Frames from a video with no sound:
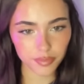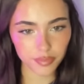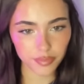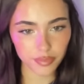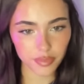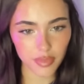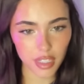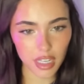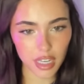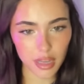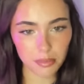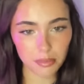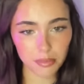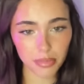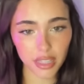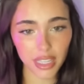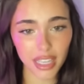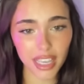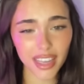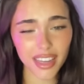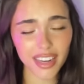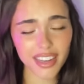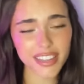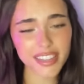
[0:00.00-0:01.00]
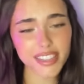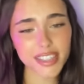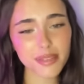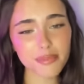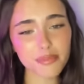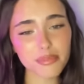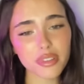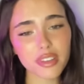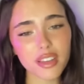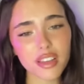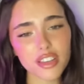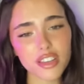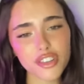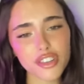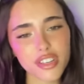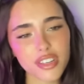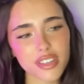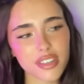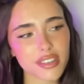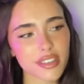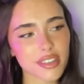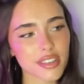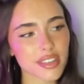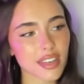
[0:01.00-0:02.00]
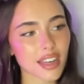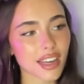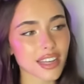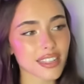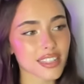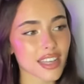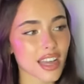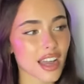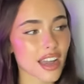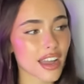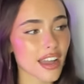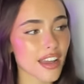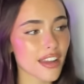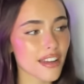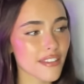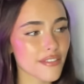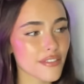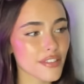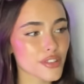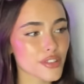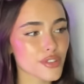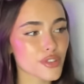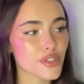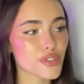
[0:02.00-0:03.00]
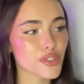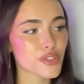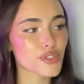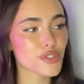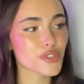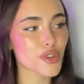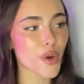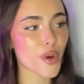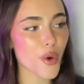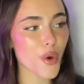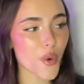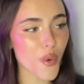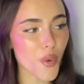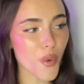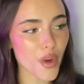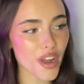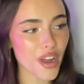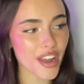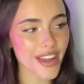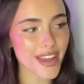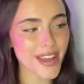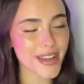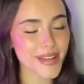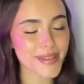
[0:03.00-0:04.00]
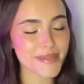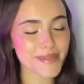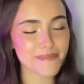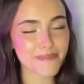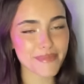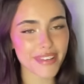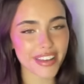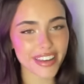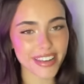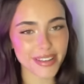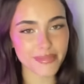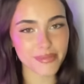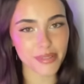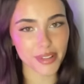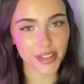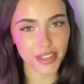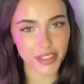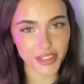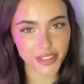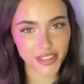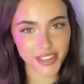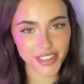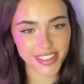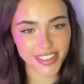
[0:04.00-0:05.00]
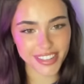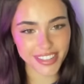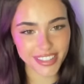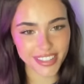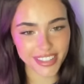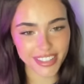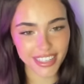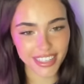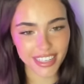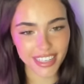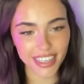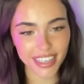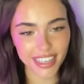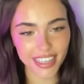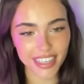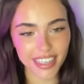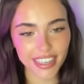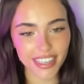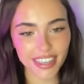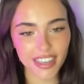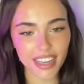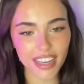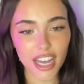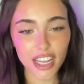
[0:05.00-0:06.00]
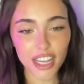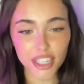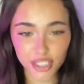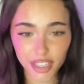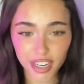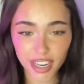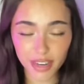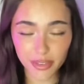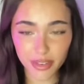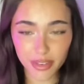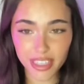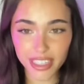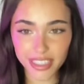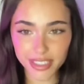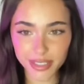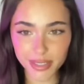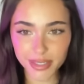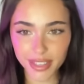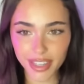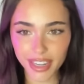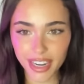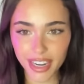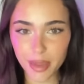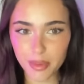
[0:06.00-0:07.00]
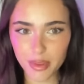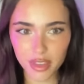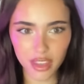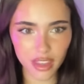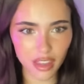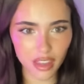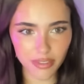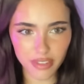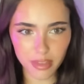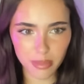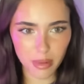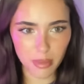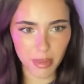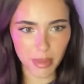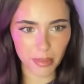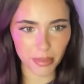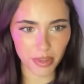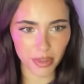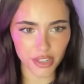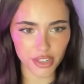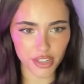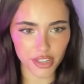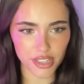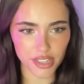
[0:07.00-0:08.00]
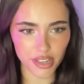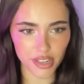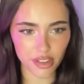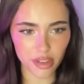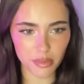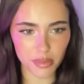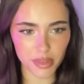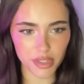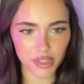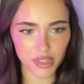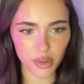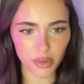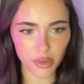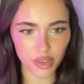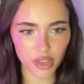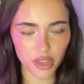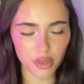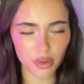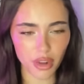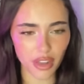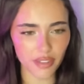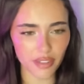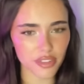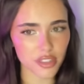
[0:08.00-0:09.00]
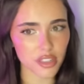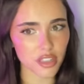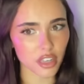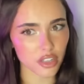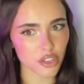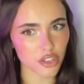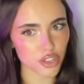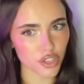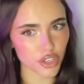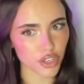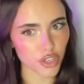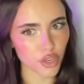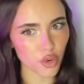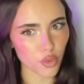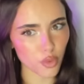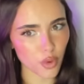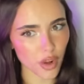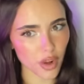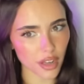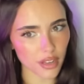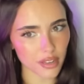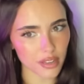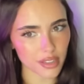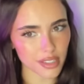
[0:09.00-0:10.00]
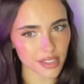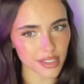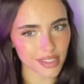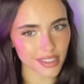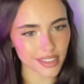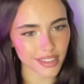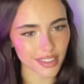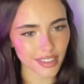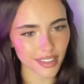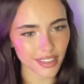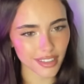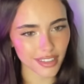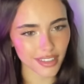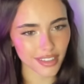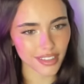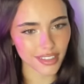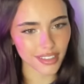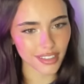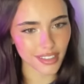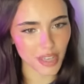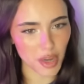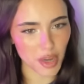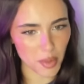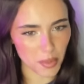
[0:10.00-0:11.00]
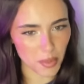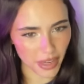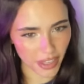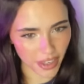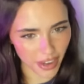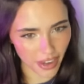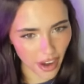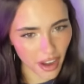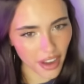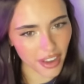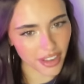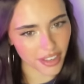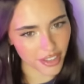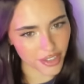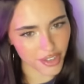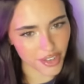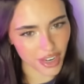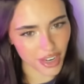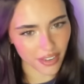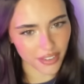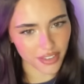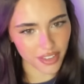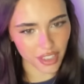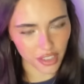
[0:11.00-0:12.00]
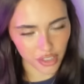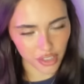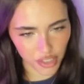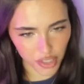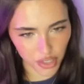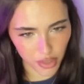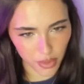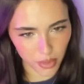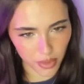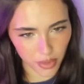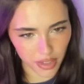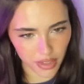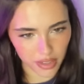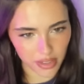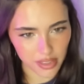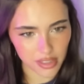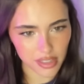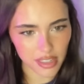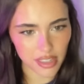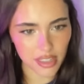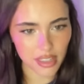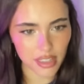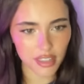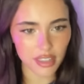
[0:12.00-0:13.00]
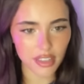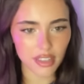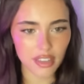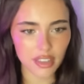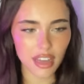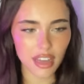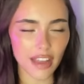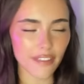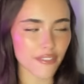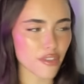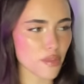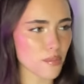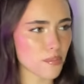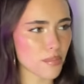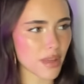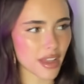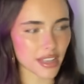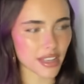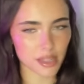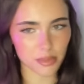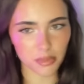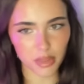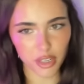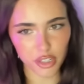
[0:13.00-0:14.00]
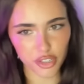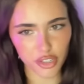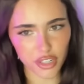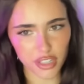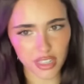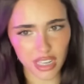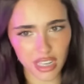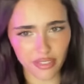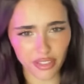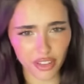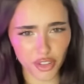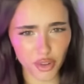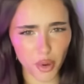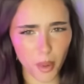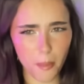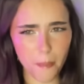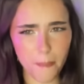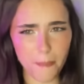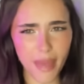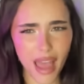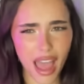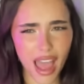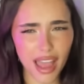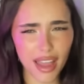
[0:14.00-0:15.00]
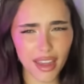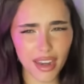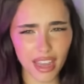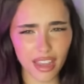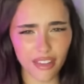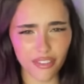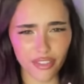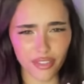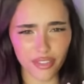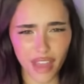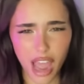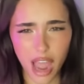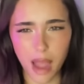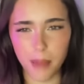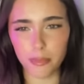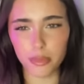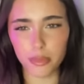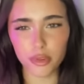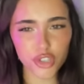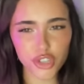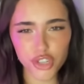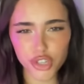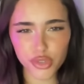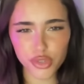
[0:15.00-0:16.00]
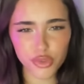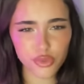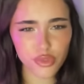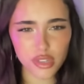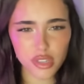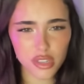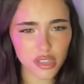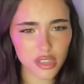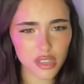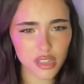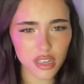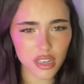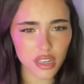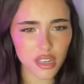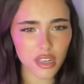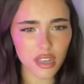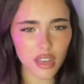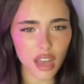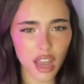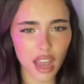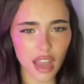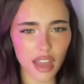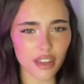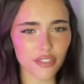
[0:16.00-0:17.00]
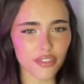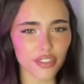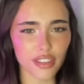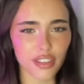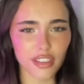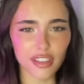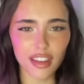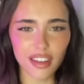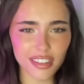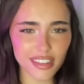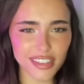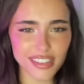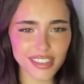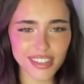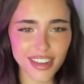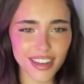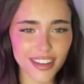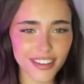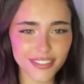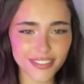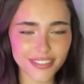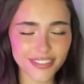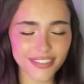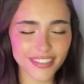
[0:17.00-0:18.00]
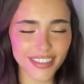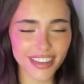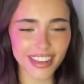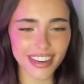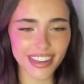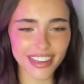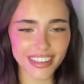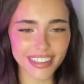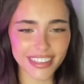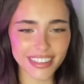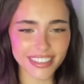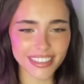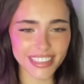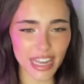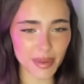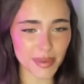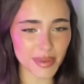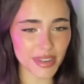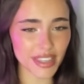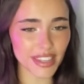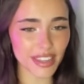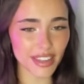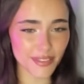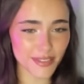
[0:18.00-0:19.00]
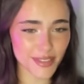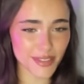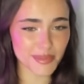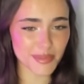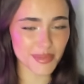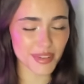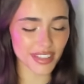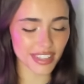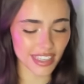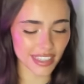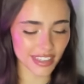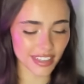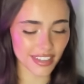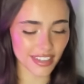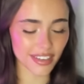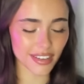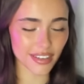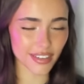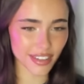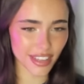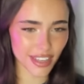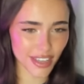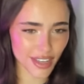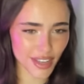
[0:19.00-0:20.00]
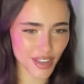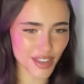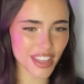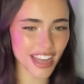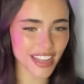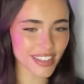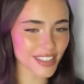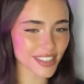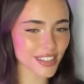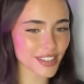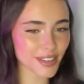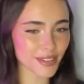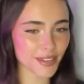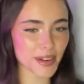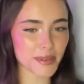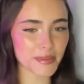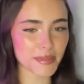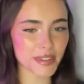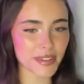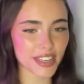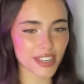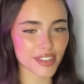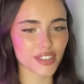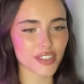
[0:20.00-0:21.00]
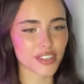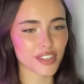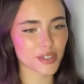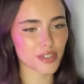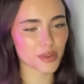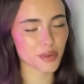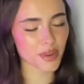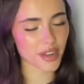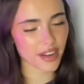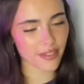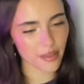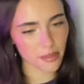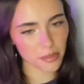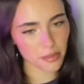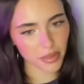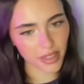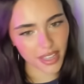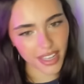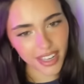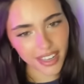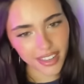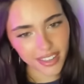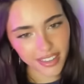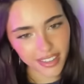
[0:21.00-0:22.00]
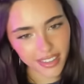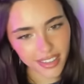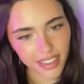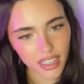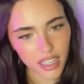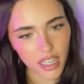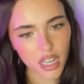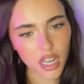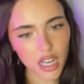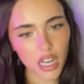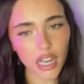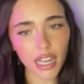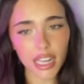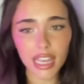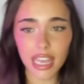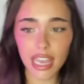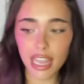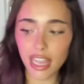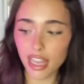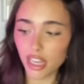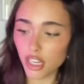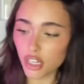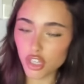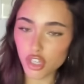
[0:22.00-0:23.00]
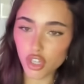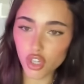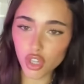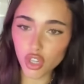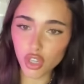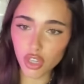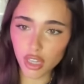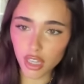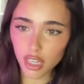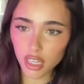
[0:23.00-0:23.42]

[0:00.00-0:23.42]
A plant and some plushies. Guys, I have so many plushies. Should I really do that? I would love to put my plushies there. That'd be so cute. I have such cute ones. Oh my gosh, I have such cute ones. I best plushies. I have a little bat. I have apple juice. I have a lot of stuff, and I could I would love to put that there. Thank you. That's a good recommendation. So we're gonna have a plant, a candle,